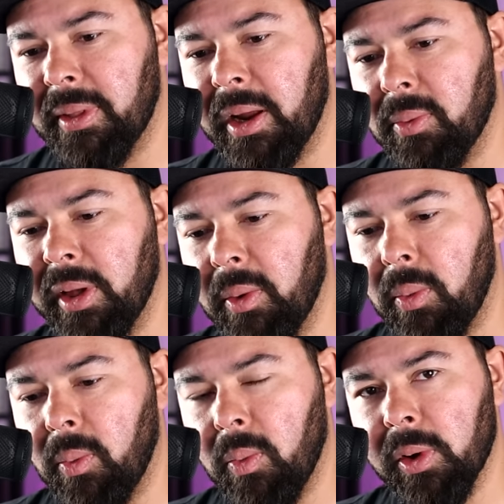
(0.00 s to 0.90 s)

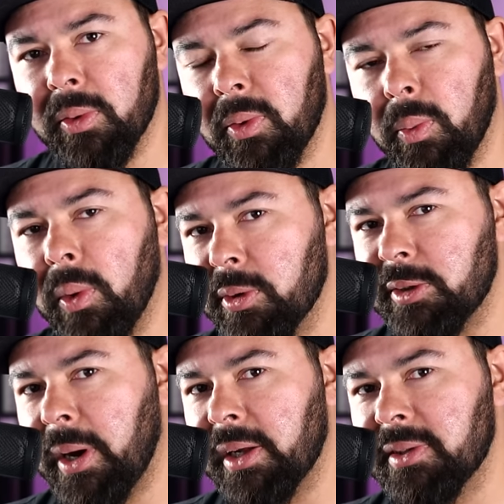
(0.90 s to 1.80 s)
the
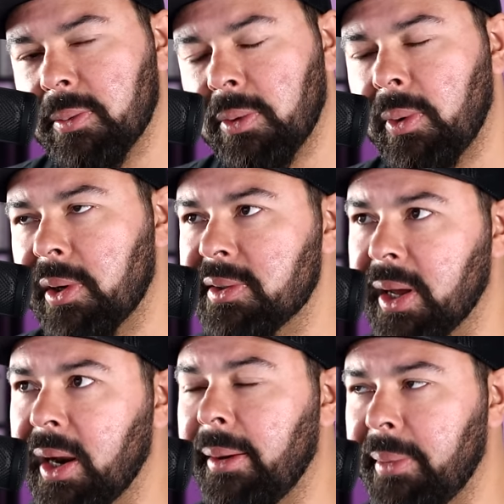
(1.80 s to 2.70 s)
responsible ones?
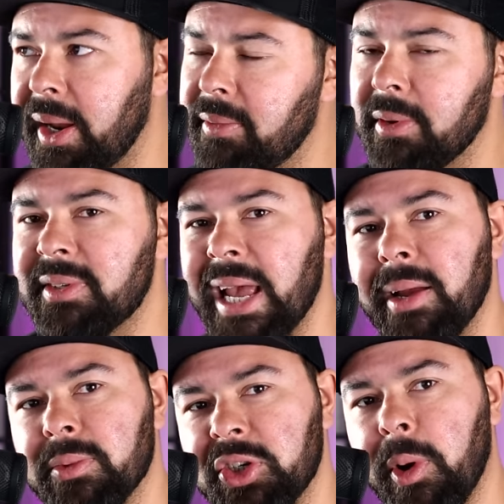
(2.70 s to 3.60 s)
Again, I'm not even
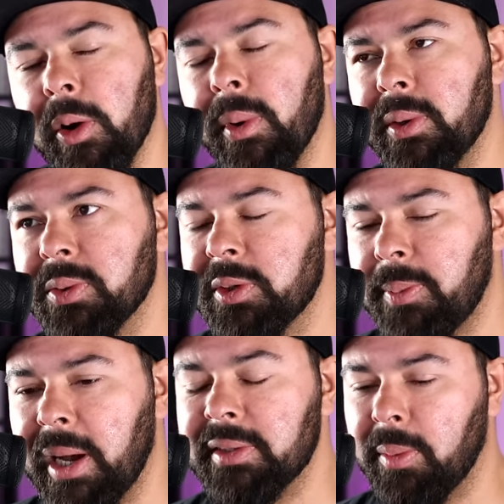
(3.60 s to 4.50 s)
saying Jim Harbaugh was
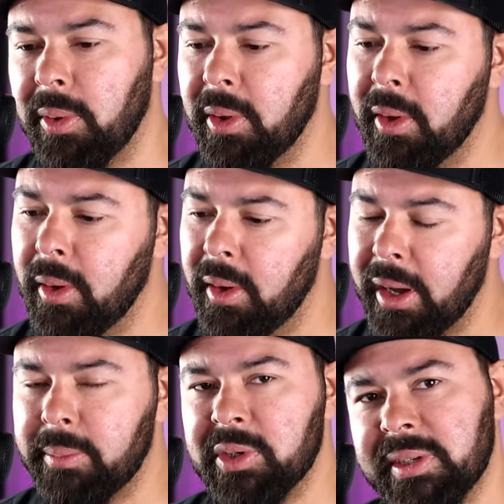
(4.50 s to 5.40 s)
responsible.
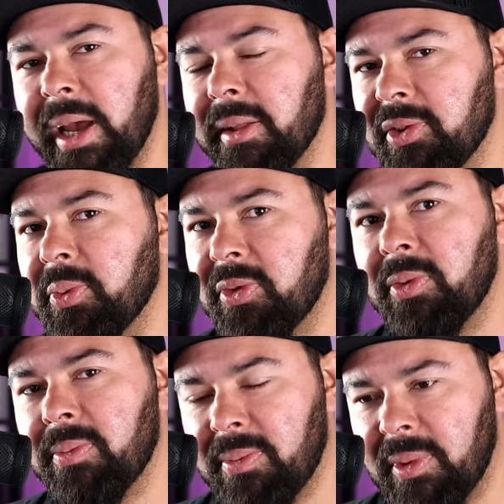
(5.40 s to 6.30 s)
I'm just saying this
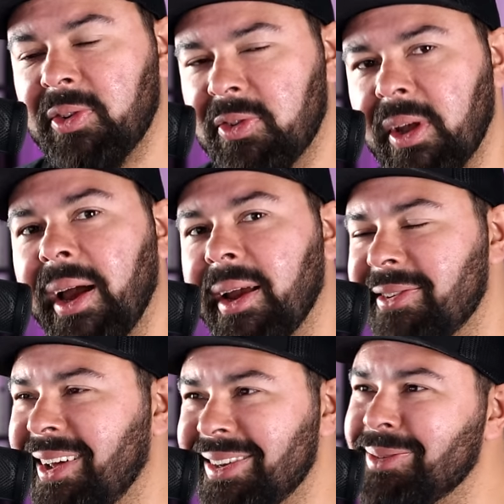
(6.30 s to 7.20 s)
is,
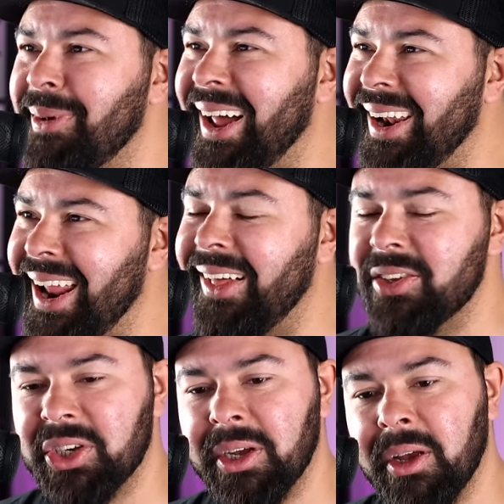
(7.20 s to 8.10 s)
like I said, is a bad
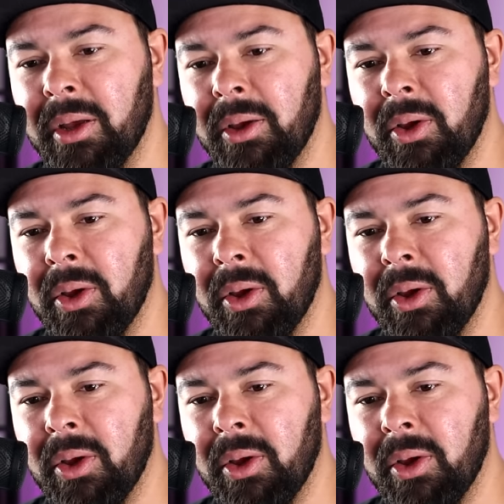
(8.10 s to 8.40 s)
analogy.